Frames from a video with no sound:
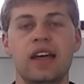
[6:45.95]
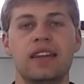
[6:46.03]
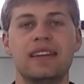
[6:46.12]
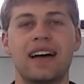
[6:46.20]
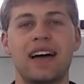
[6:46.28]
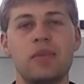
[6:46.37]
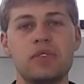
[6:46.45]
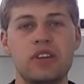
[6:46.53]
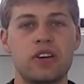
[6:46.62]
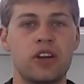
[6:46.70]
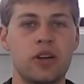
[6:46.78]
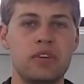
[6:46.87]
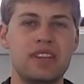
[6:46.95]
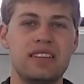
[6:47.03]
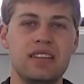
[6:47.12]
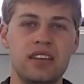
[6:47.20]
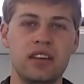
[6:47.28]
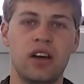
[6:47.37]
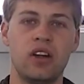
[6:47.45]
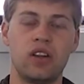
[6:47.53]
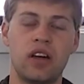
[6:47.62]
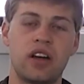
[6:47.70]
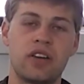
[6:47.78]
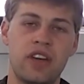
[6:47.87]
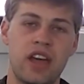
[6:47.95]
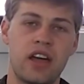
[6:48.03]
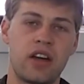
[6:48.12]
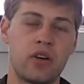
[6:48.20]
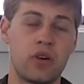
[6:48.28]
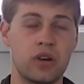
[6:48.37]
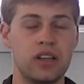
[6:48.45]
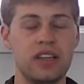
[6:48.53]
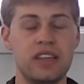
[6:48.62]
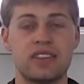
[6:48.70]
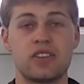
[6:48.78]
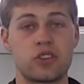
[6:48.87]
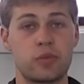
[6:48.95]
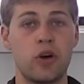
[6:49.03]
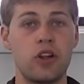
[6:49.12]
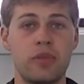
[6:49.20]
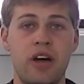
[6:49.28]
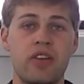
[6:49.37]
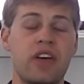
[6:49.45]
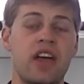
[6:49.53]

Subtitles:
The times that you're going to be seeing a lot of hair, or at least a small amount of